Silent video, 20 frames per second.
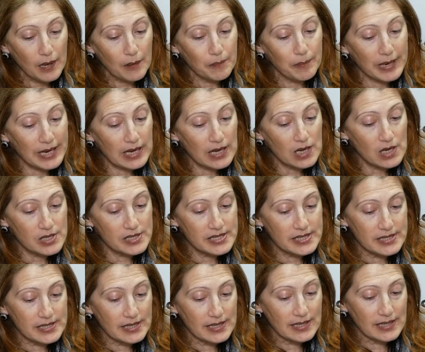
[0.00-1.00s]

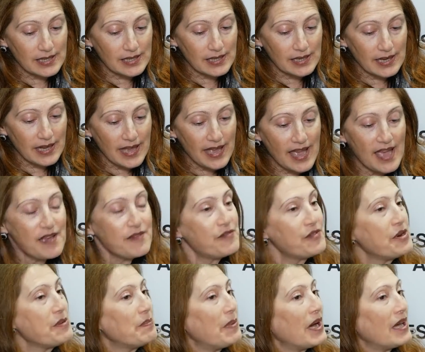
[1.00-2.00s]
Because
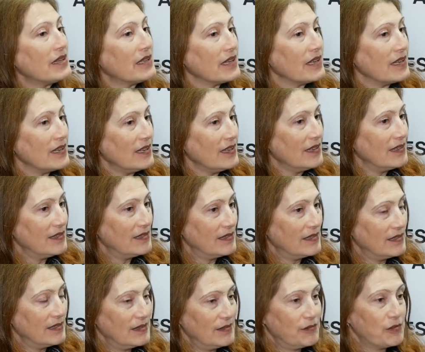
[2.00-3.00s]
everybody
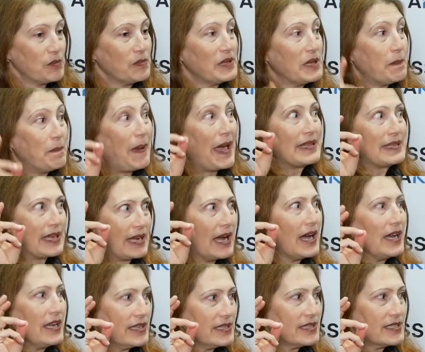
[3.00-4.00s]
from the bad
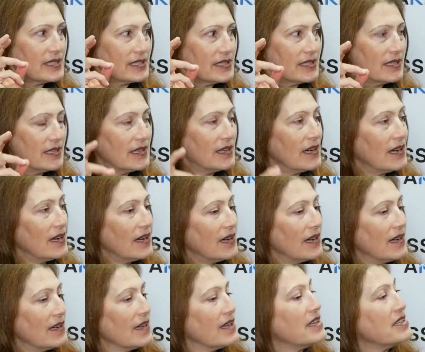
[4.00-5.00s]
guys
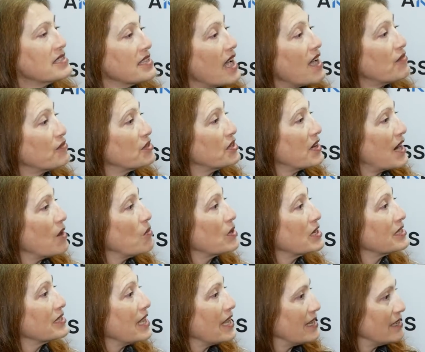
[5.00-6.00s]
is after our
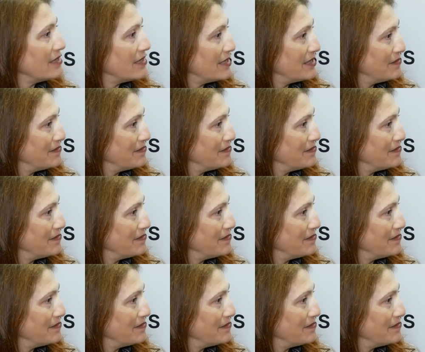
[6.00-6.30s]
data.